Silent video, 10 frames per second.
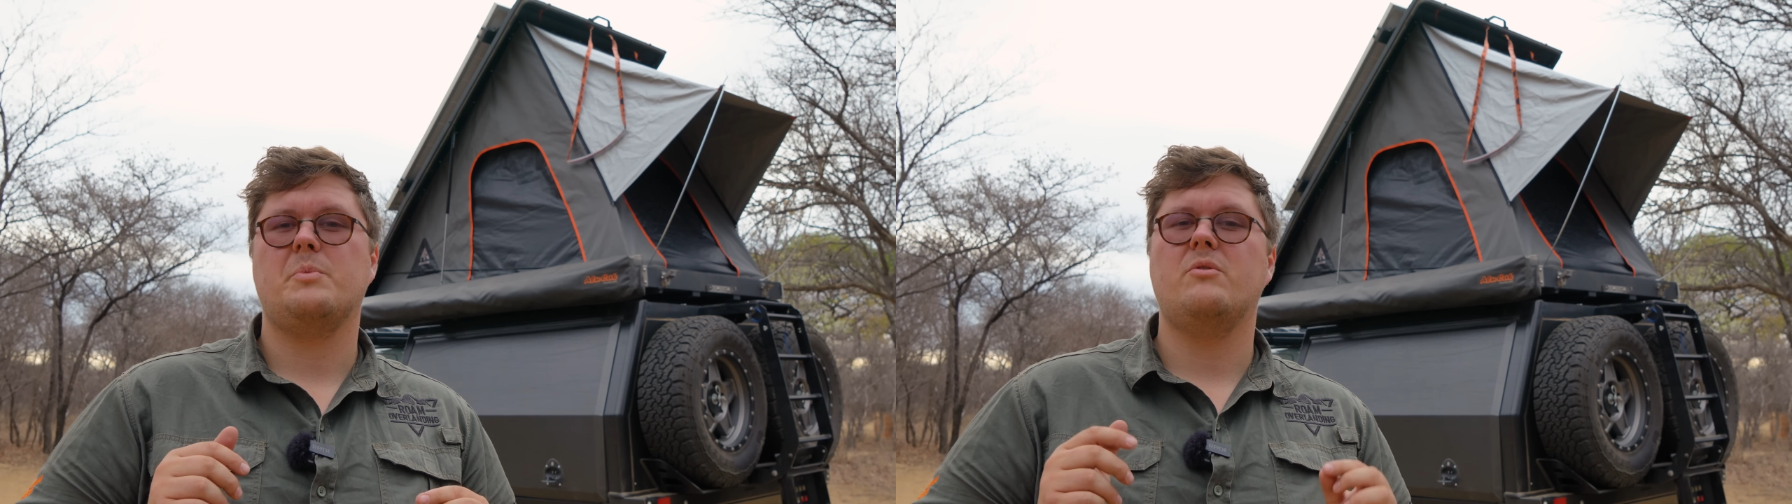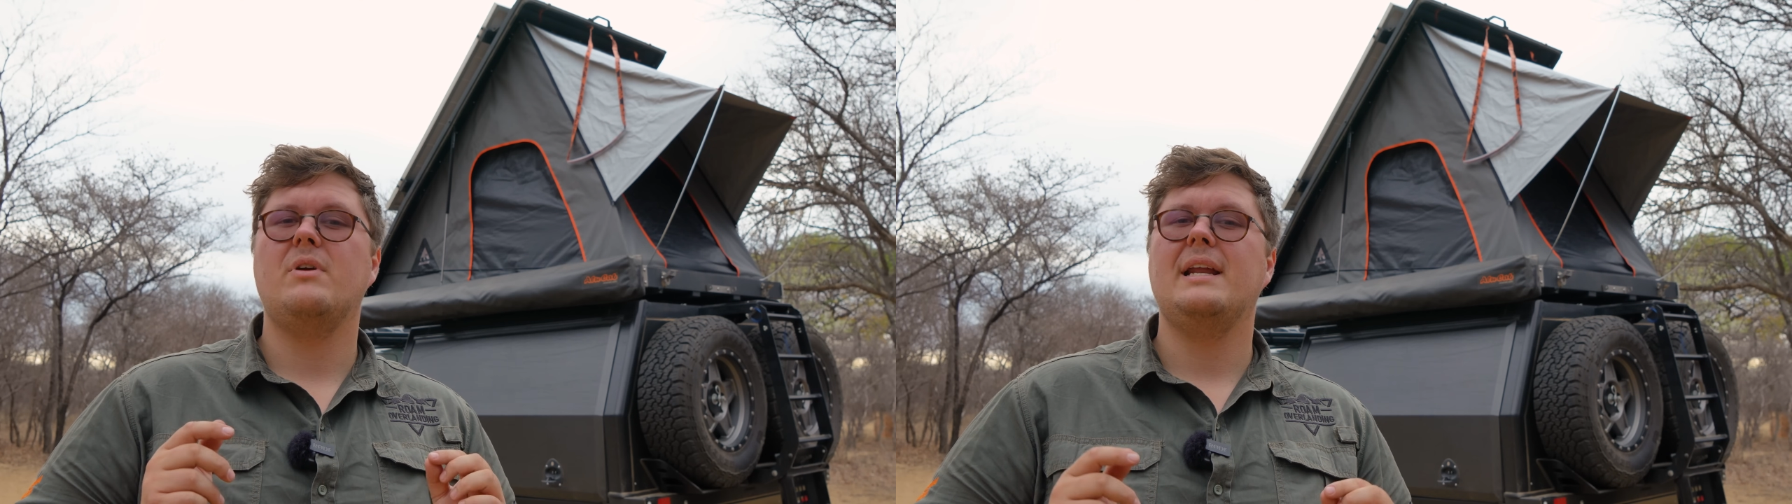
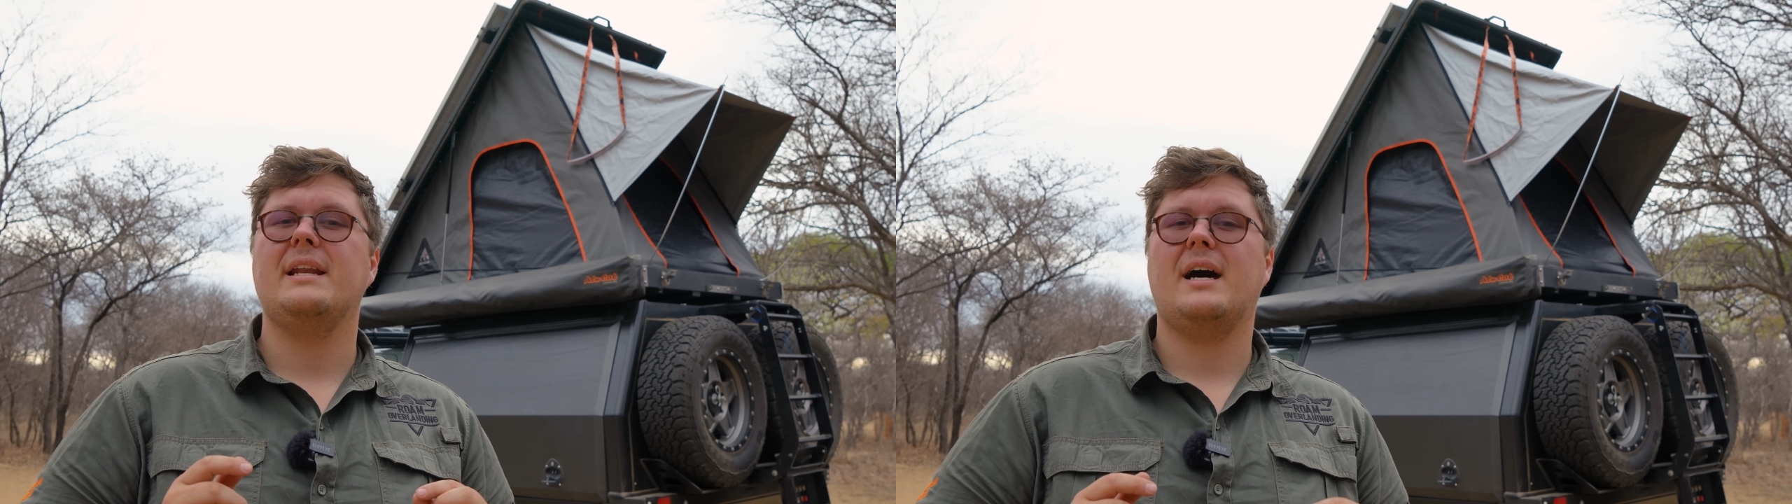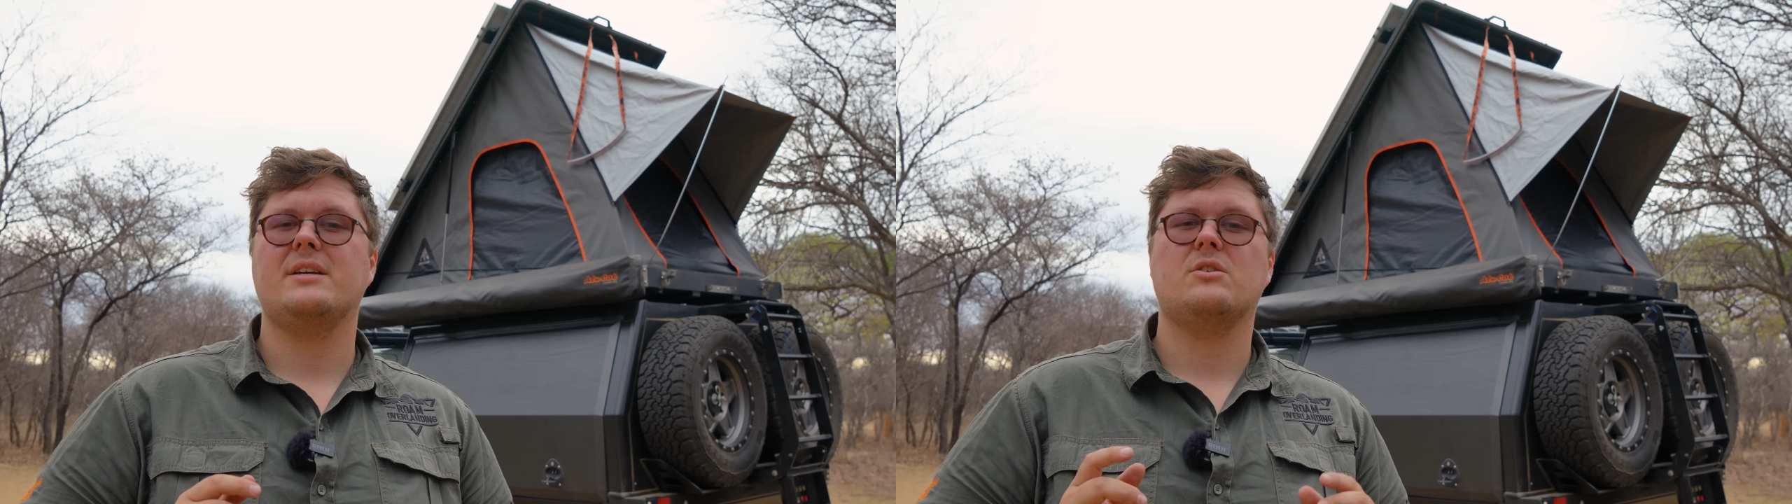been really
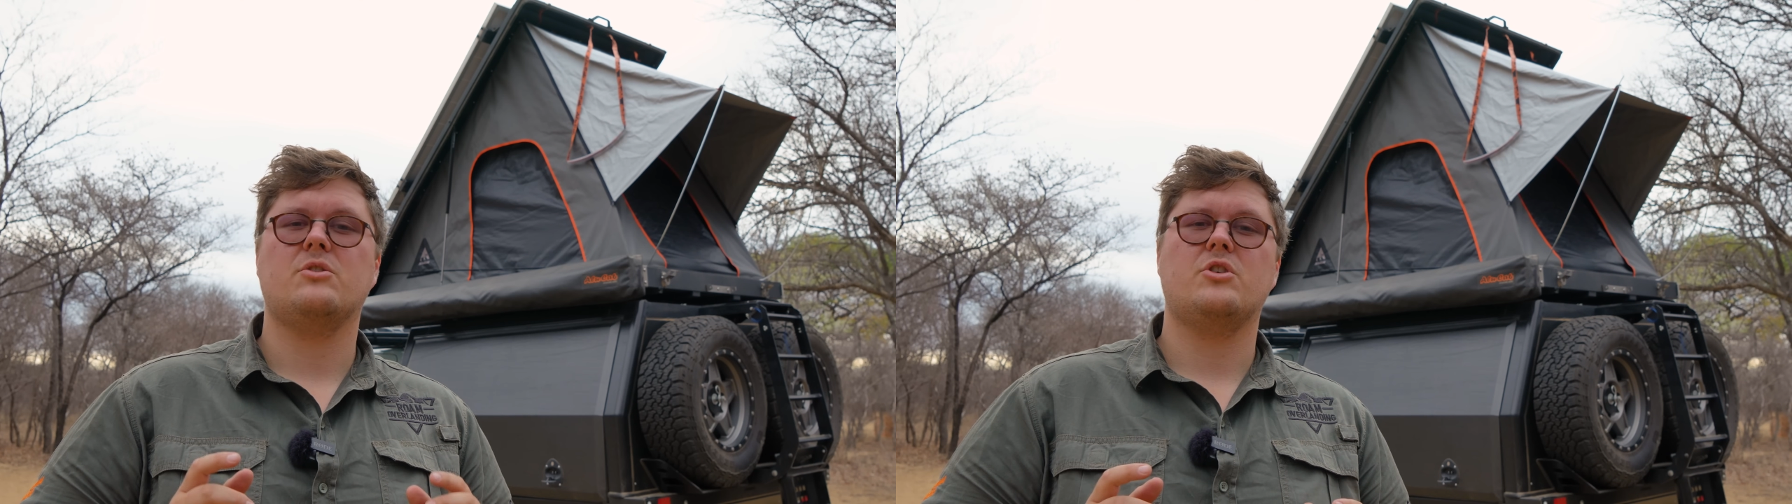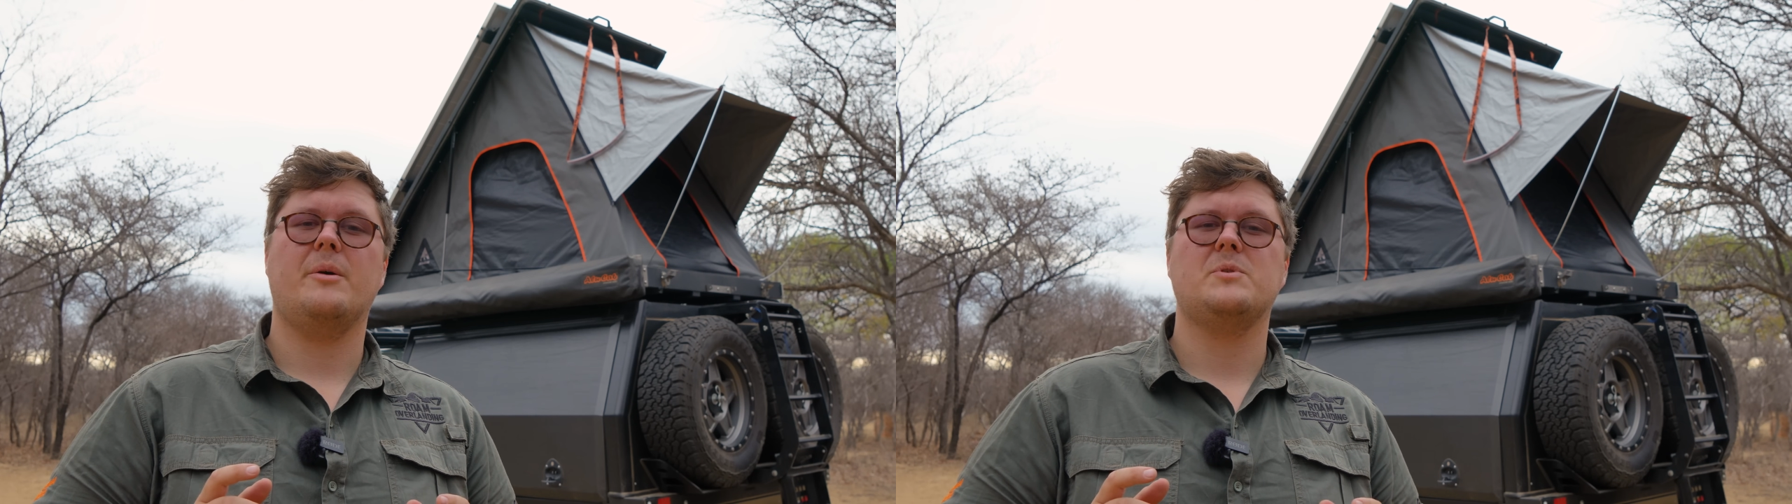nice
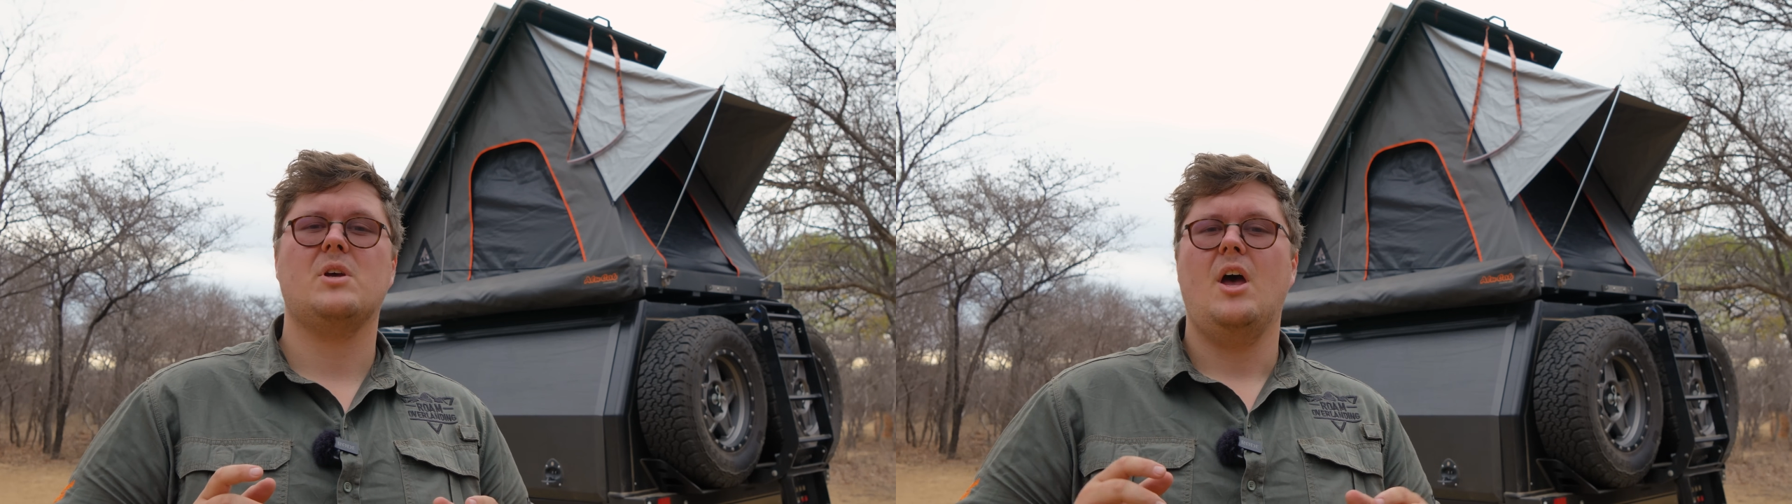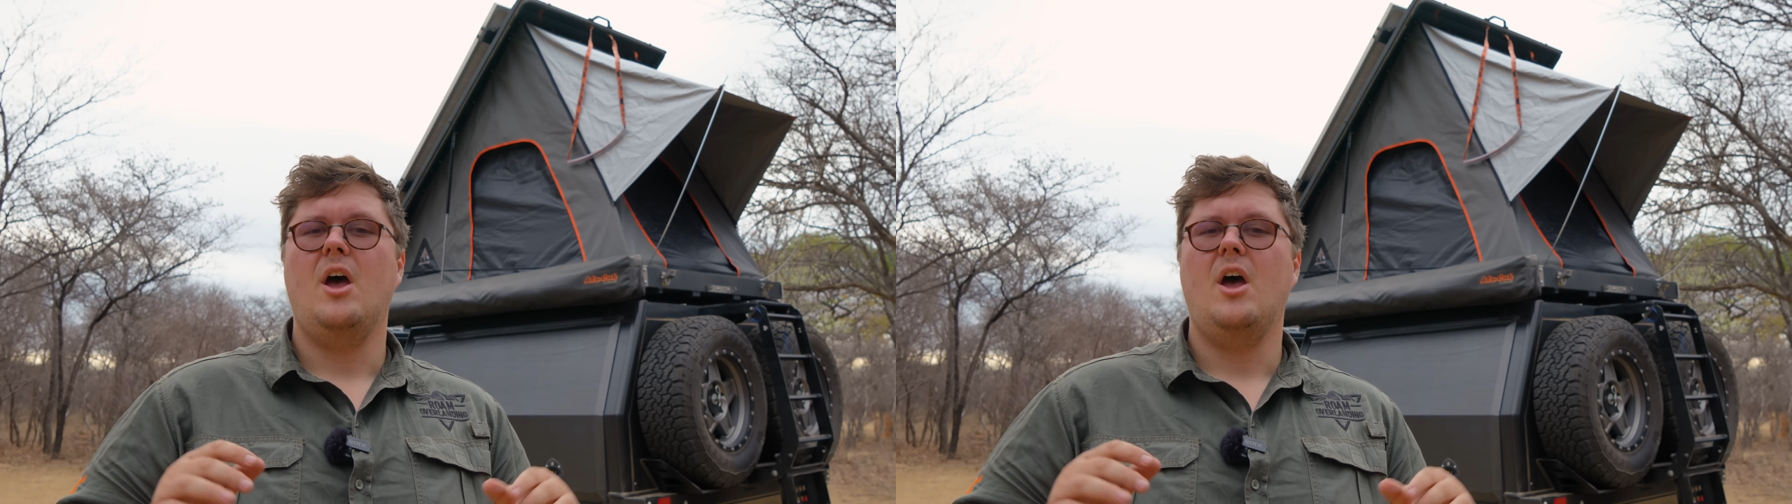on trips